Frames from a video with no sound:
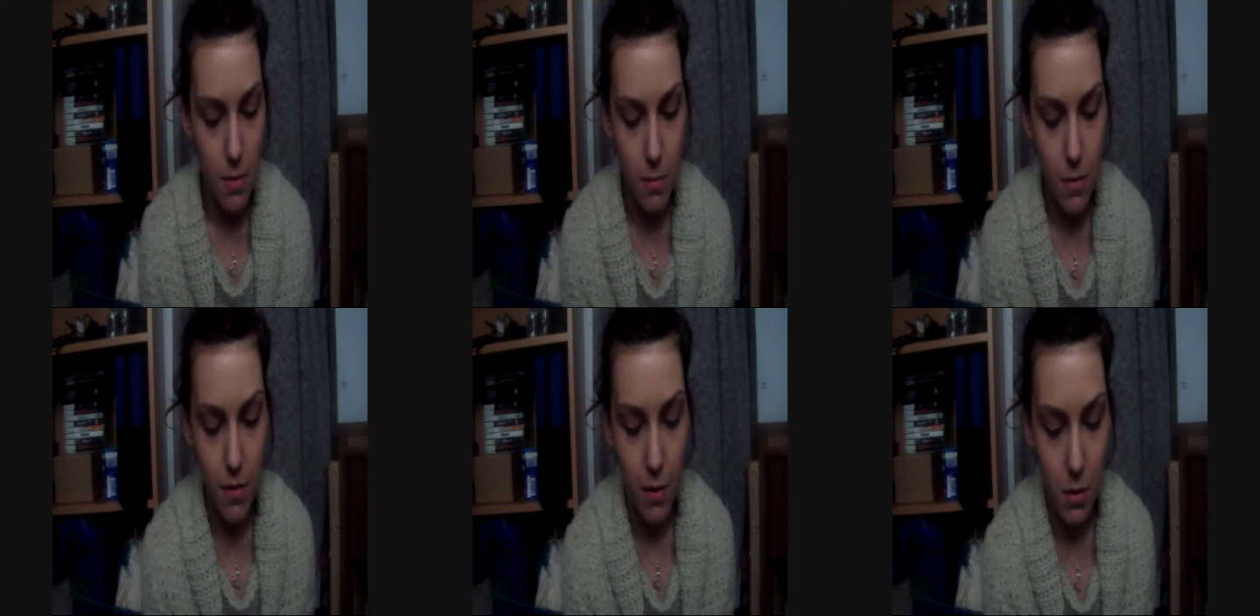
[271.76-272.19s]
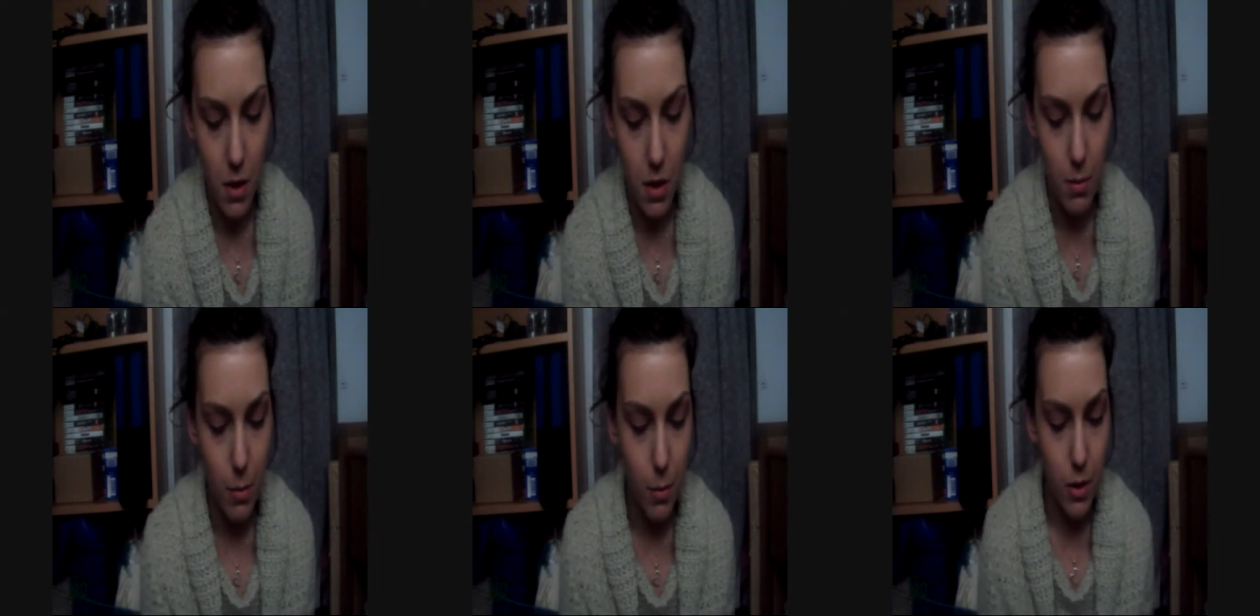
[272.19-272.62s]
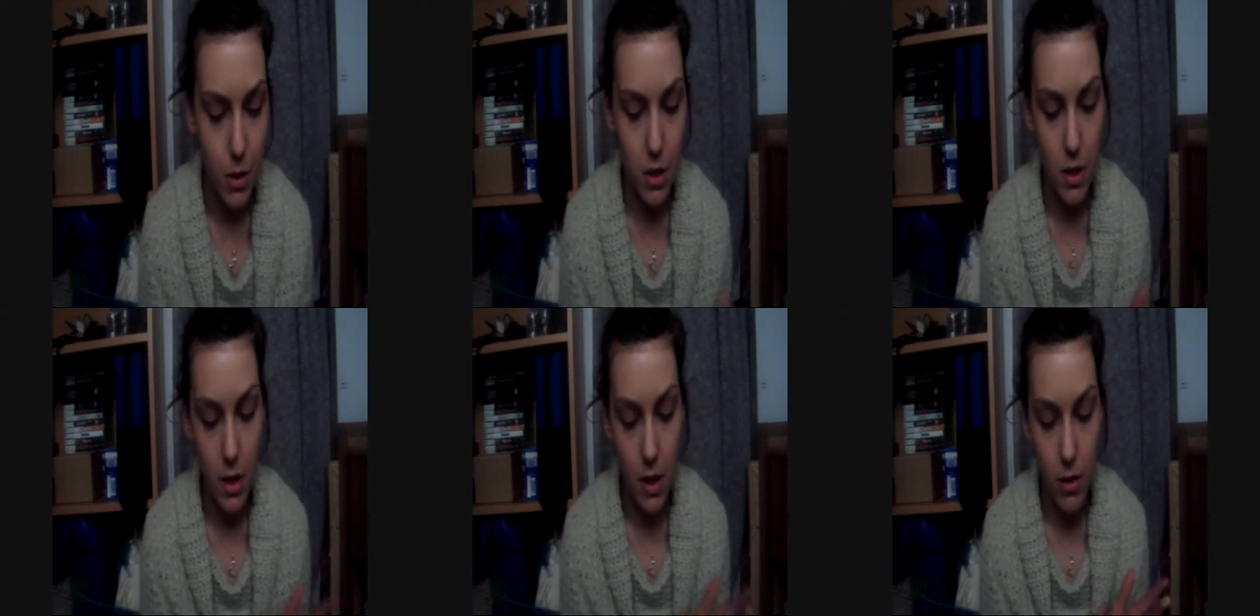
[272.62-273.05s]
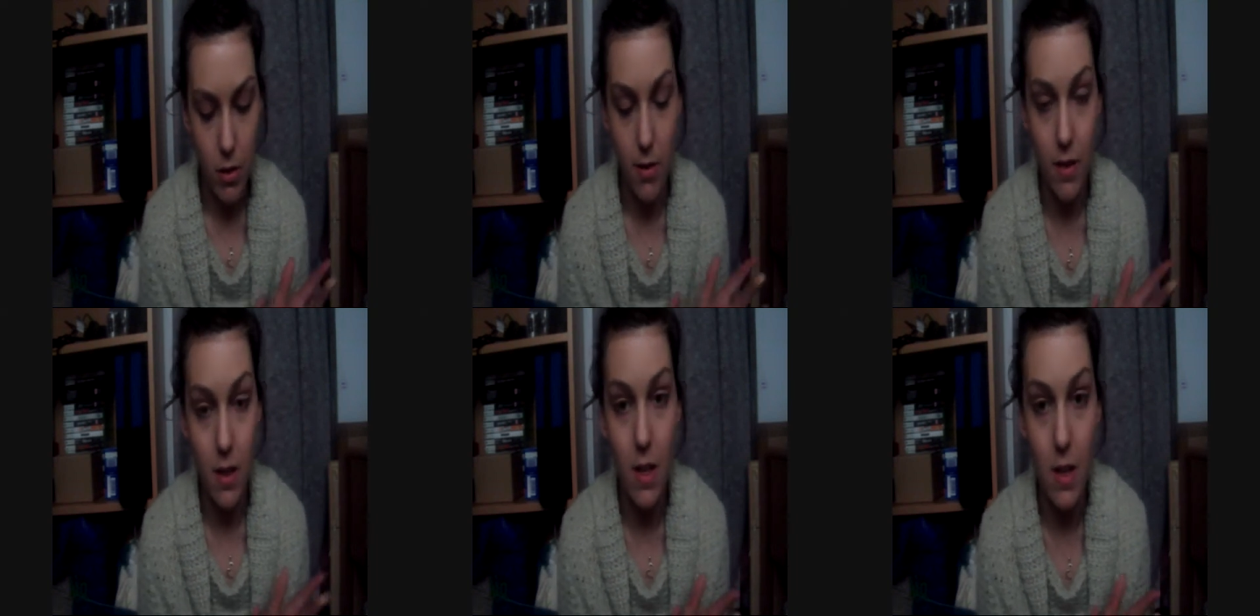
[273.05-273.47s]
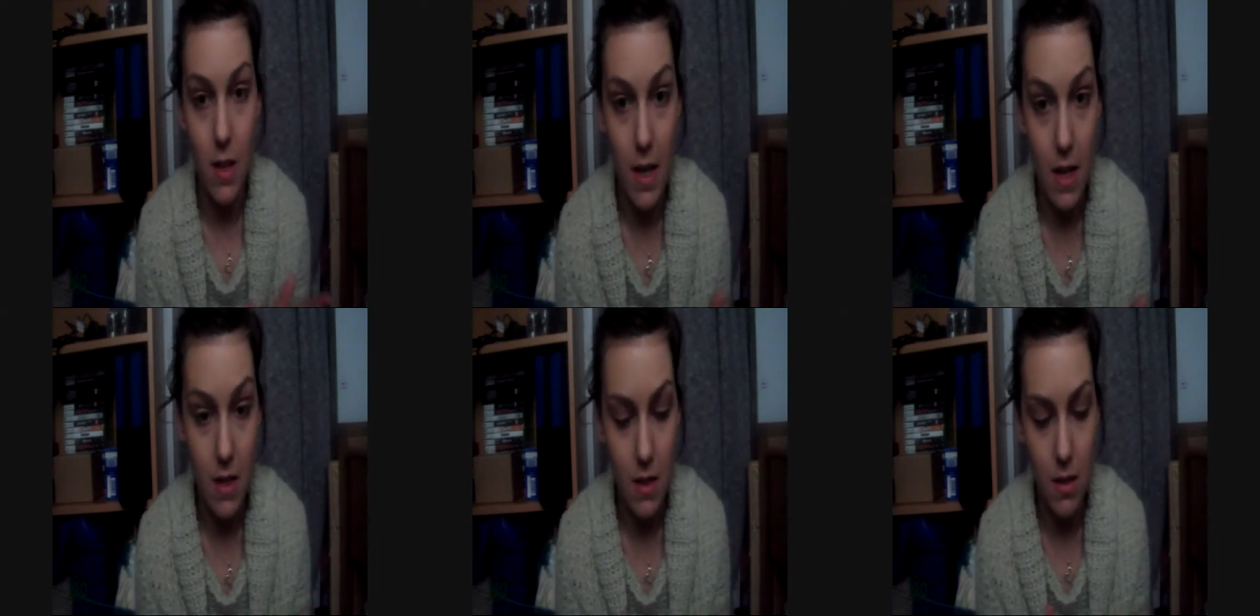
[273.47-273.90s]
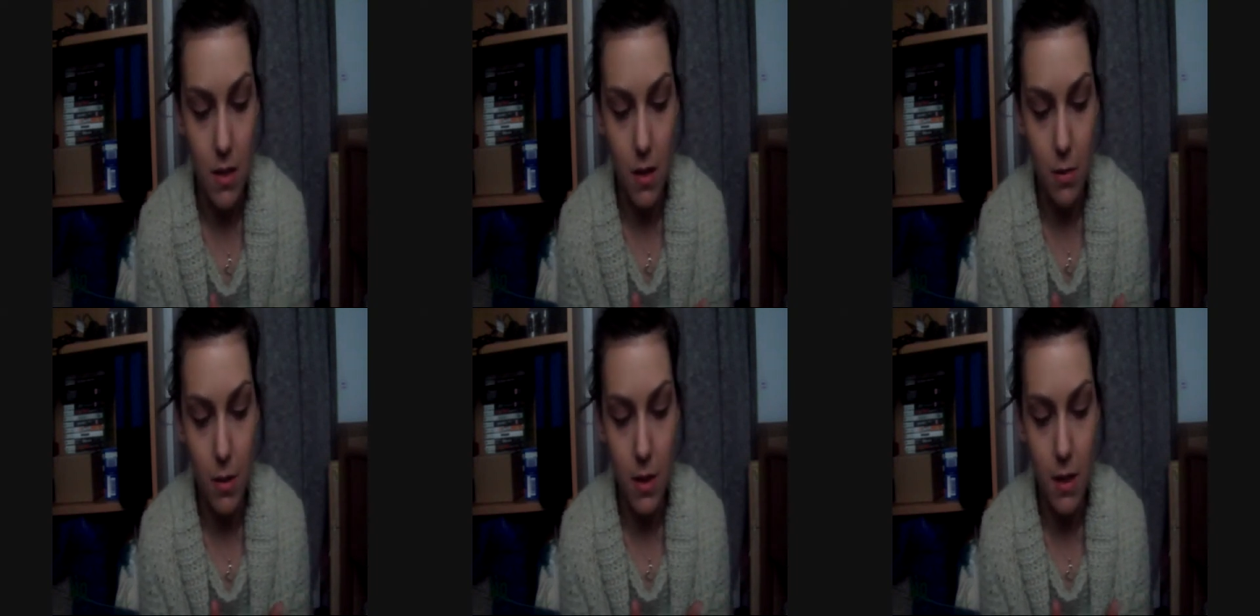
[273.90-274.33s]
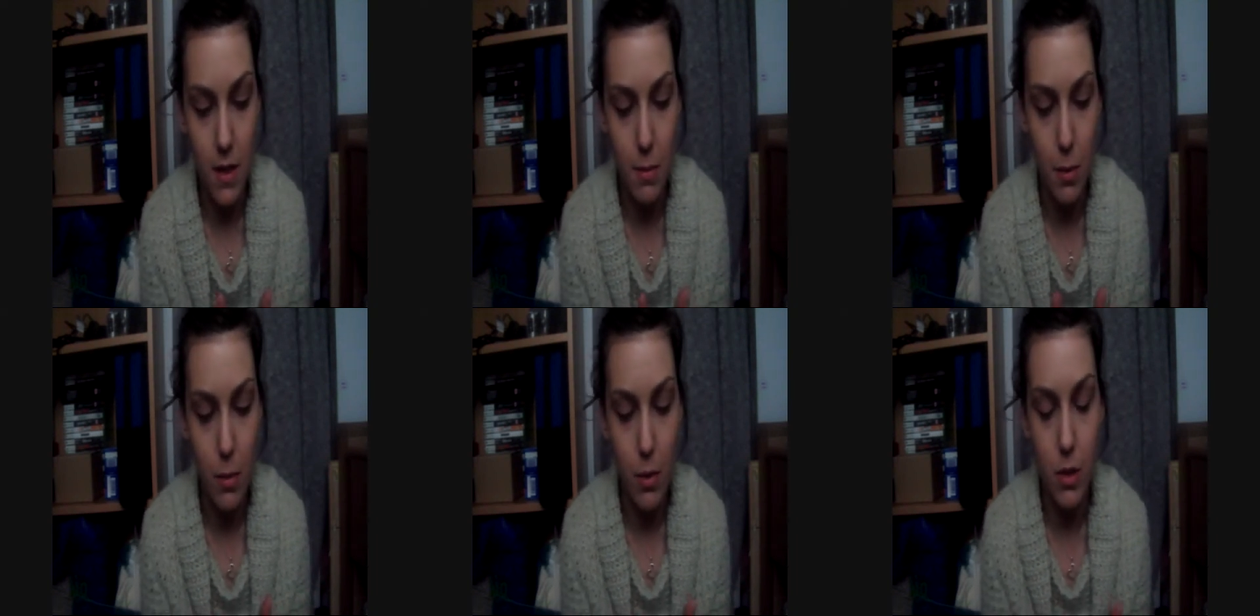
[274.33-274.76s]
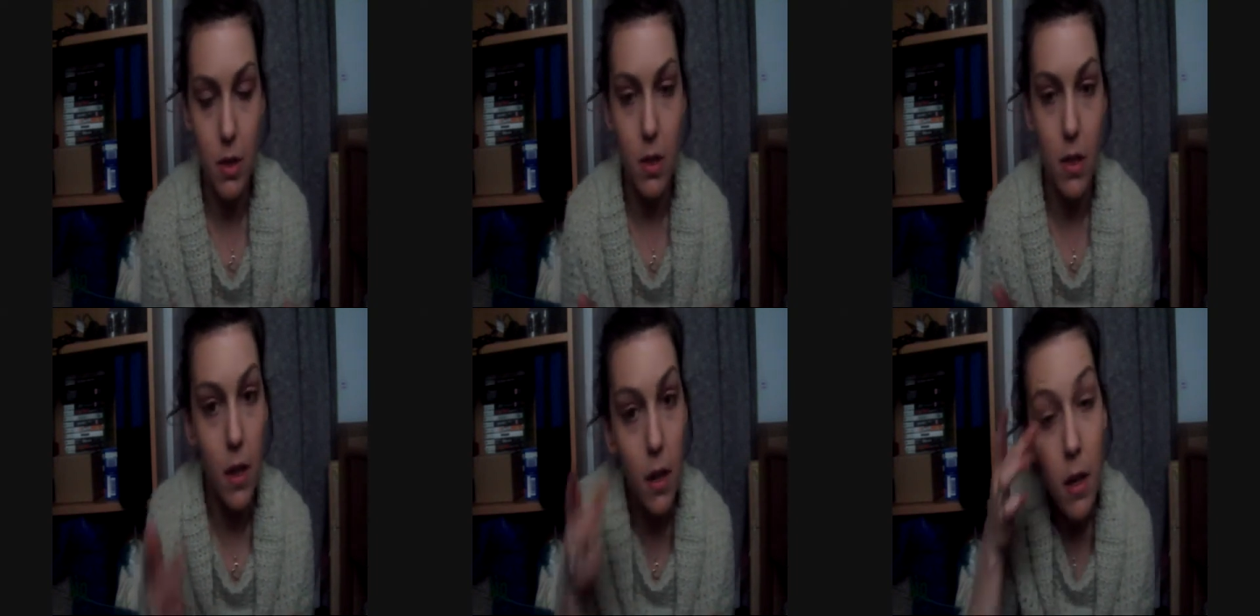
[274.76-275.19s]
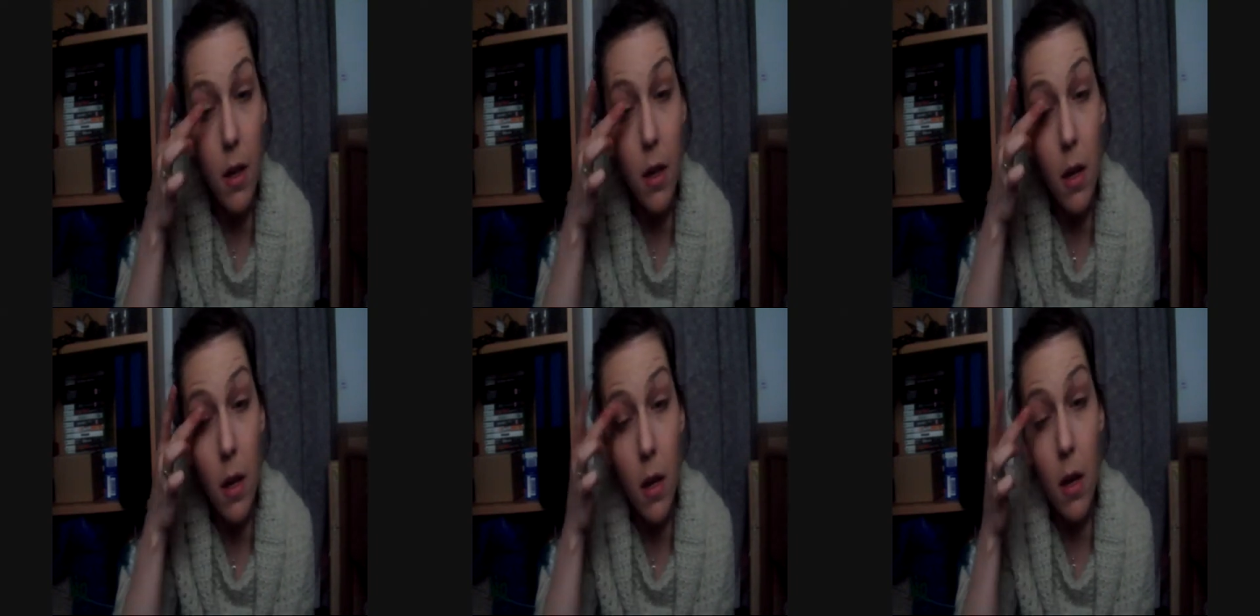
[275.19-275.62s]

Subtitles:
if I'm going to be washing it, or if I get to the time where I need to be washing it.